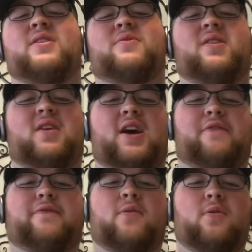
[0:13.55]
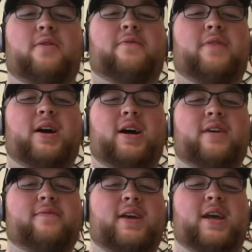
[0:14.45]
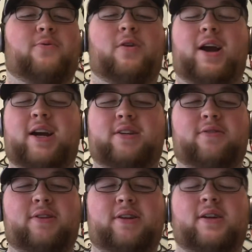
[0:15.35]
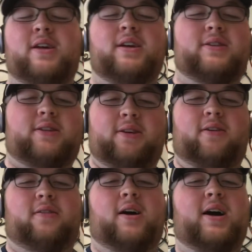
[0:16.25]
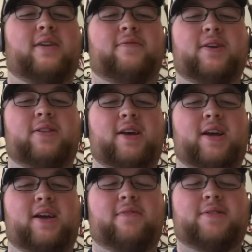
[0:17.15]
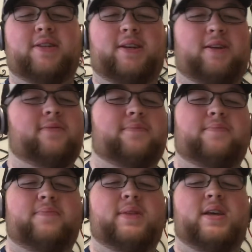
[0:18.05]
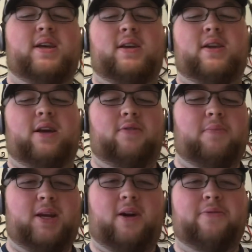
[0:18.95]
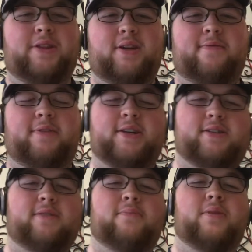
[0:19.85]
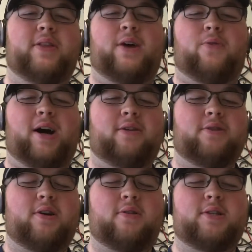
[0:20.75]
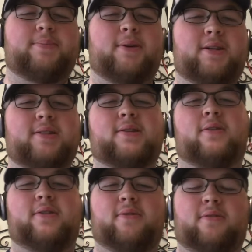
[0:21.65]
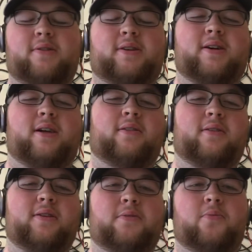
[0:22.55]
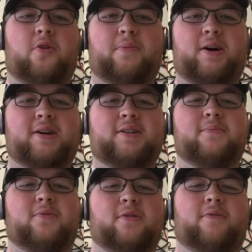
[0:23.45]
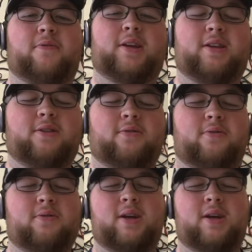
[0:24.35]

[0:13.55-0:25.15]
We're now 4-5, and we're actually still alive in the AFC. Now we may not win the division, but that wild card spot's starting to look a little more possible if we do